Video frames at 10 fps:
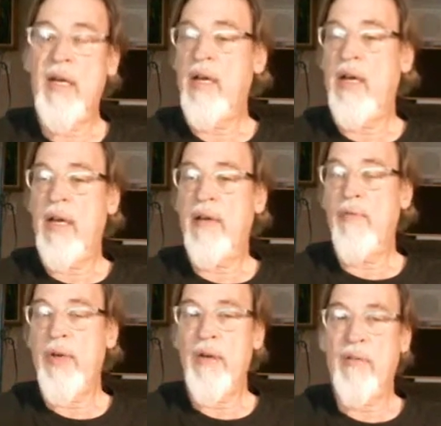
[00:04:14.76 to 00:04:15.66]
that
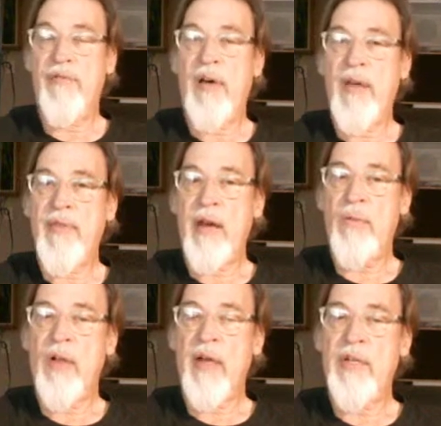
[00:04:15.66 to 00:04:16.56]
casts some doubt
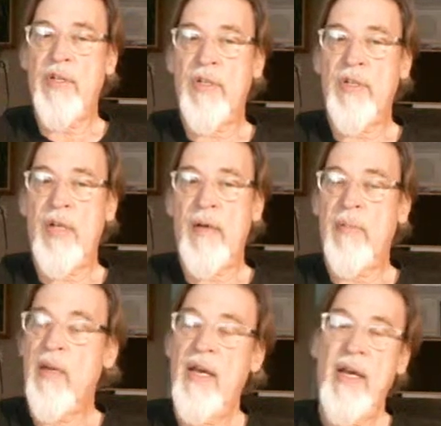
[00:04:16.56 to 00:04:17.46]
on the
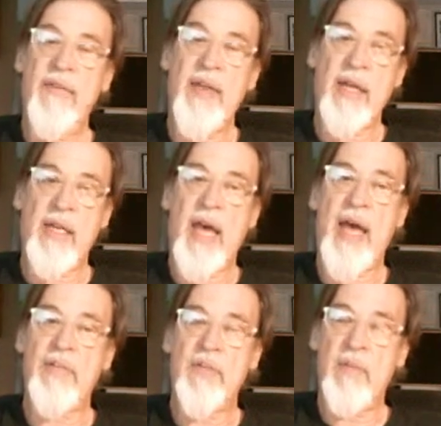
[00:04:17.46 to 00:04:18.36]
validity of the
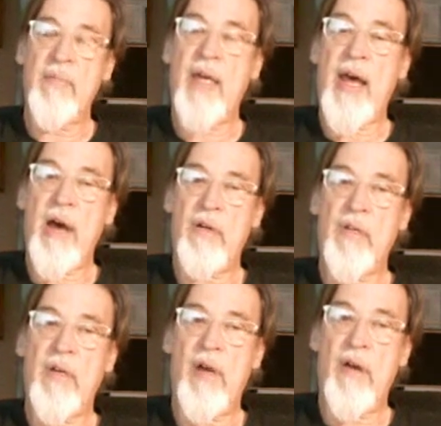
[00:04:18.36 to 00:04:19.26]
assumptions
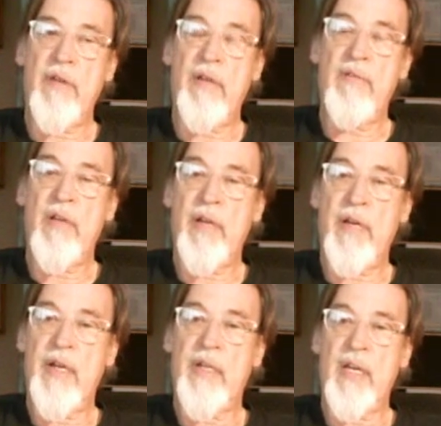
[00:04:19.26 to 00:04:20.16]
of that
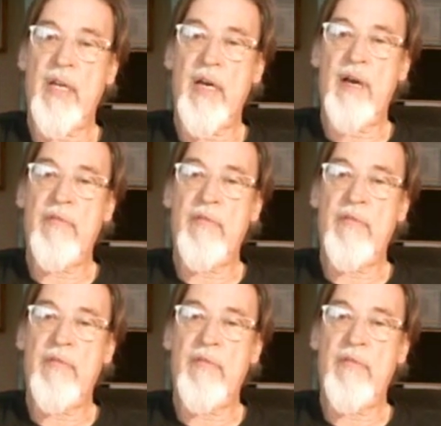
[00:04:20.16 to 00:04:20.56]
theory.